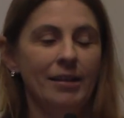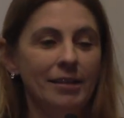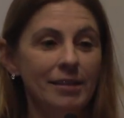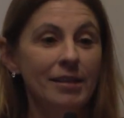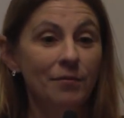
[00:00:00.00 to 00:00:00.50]

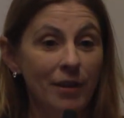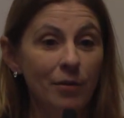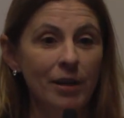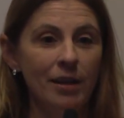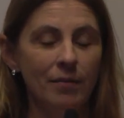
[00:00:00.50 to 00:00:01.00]
This is a
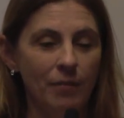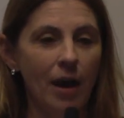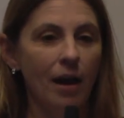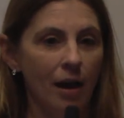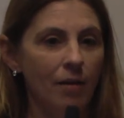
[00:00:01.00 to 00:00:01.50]
very,
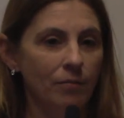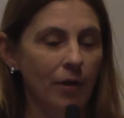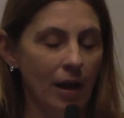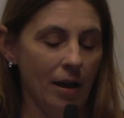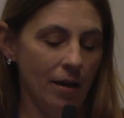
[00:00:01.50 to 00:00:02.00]

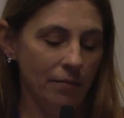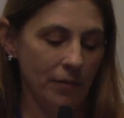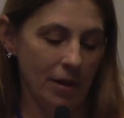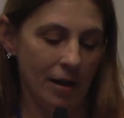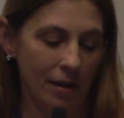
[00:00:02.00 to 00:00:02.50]

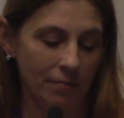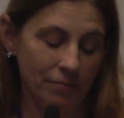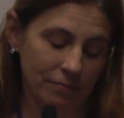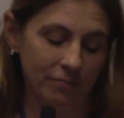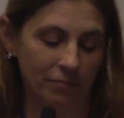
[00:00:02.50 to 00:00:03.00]

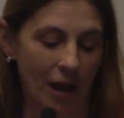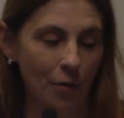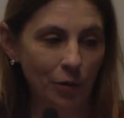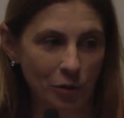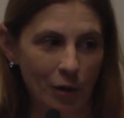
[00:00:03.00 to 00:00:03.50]
I
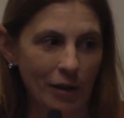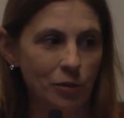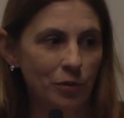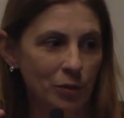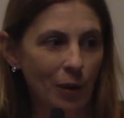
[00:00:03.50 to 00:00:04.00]
will try
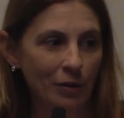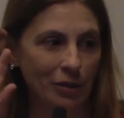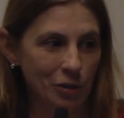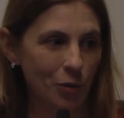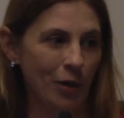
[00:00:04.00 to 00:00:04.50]
to respond
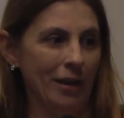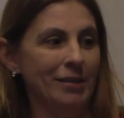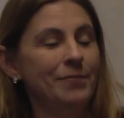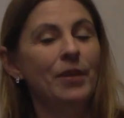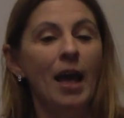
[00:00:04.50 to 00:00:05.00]
in two
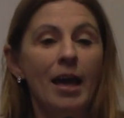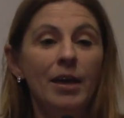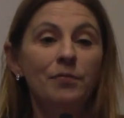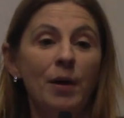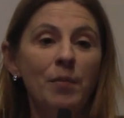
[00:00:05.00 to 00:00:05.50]
ways.
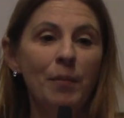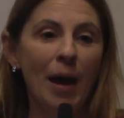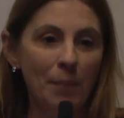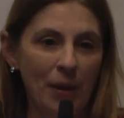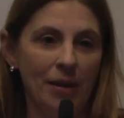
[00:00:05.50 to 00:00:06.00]
If I'm
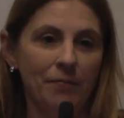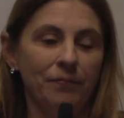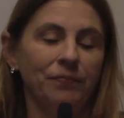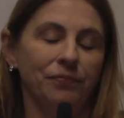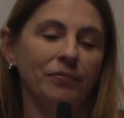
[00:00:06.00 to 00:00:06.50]

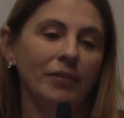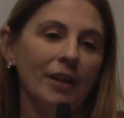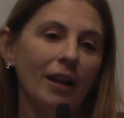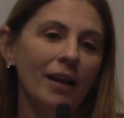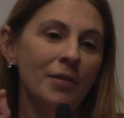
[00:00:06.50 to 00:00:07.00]
mapping,
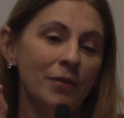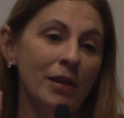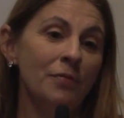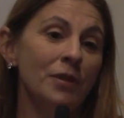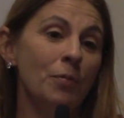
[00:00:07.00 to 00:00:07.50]

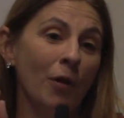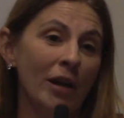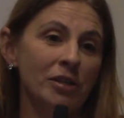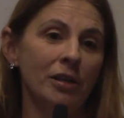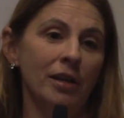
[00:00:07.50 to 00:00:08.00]
if the
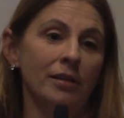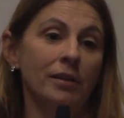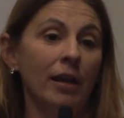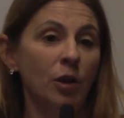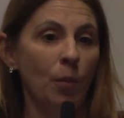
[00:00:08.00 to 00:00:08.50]
question is,
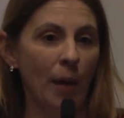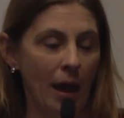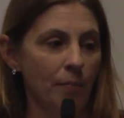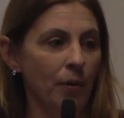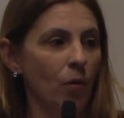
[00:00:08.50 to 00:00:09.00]
can you
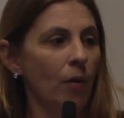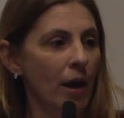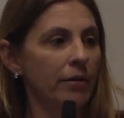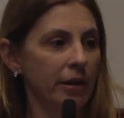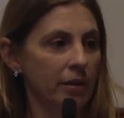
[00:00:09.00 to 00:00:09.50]
map
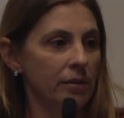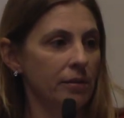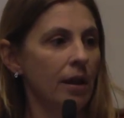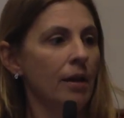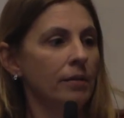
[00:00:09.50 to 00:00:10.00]
where
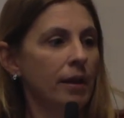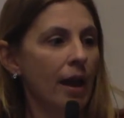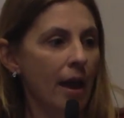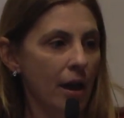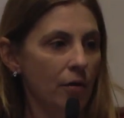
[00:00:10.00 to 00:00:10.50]
is the
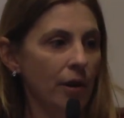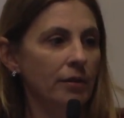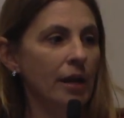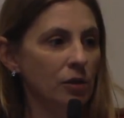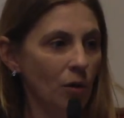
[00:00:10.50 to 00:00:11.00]

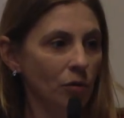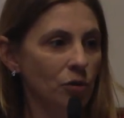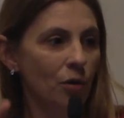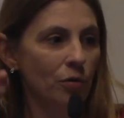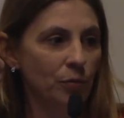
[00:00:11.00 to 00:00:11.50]
area that
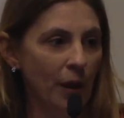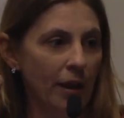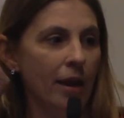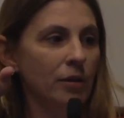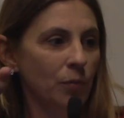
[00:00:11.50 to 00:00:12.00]
controls my
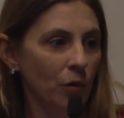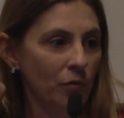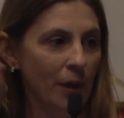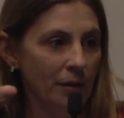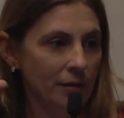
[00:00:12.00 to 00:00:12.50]
hand
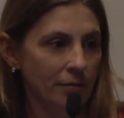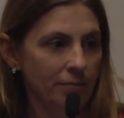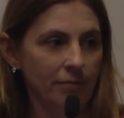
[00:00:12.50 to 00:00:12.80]
movement?